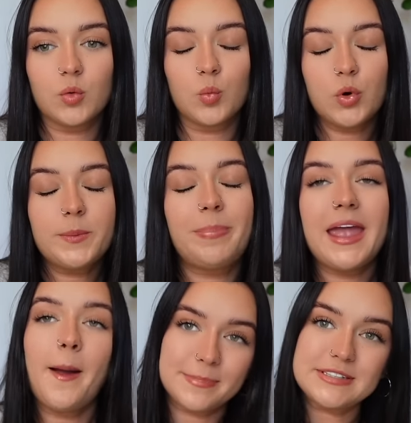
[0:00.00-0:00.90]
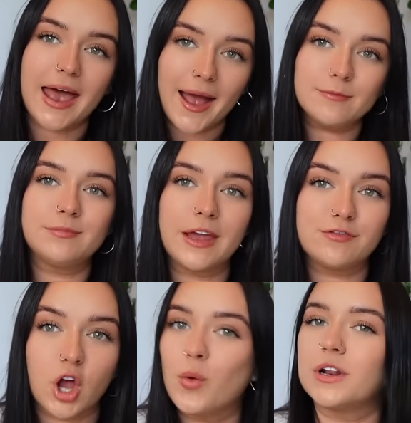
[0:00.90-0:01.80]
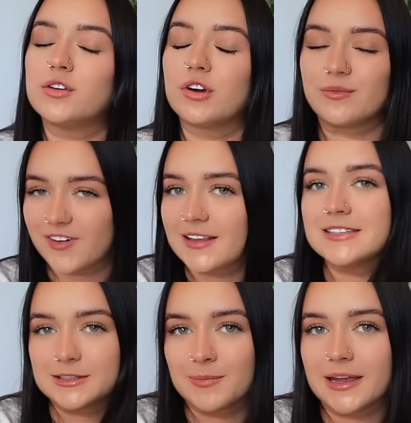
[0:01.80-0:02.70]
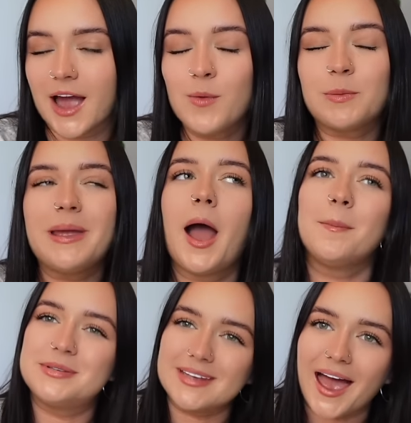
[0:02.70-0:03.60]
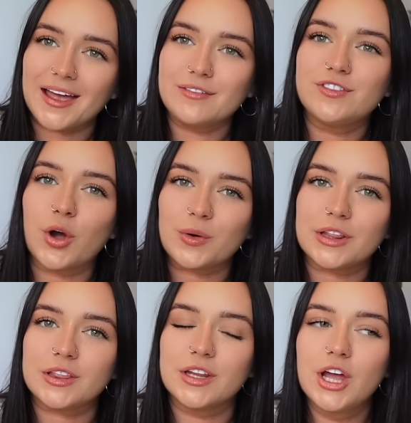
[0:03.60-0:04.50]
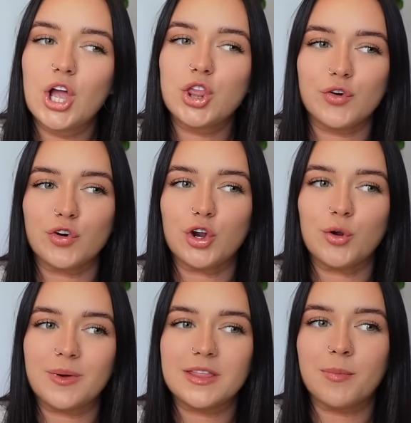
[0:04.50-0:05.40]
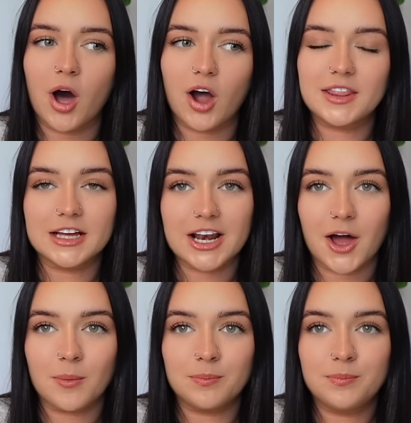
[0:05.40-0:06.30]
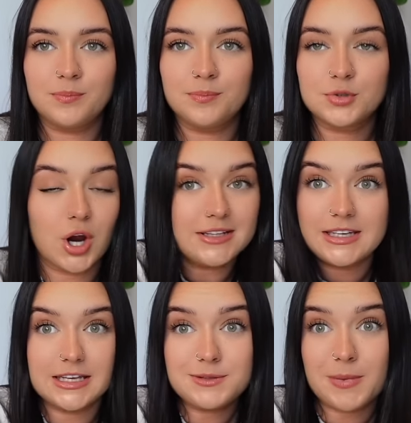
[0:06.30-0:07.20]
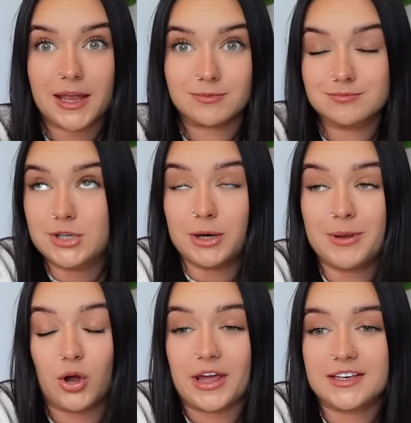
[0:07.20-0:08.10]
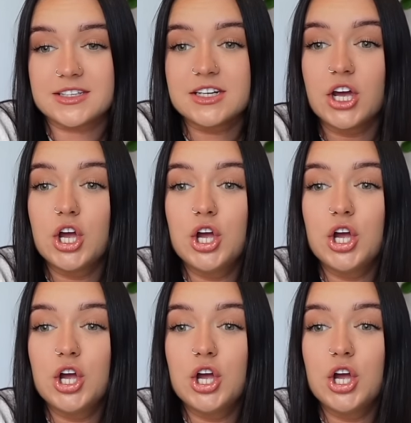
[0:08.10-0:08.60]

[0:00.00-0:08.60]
would be upset if no one in the room fancied me. I would be upset if no one in the room, in the bar, in the club tried to kiss me. I'm gonna be honest,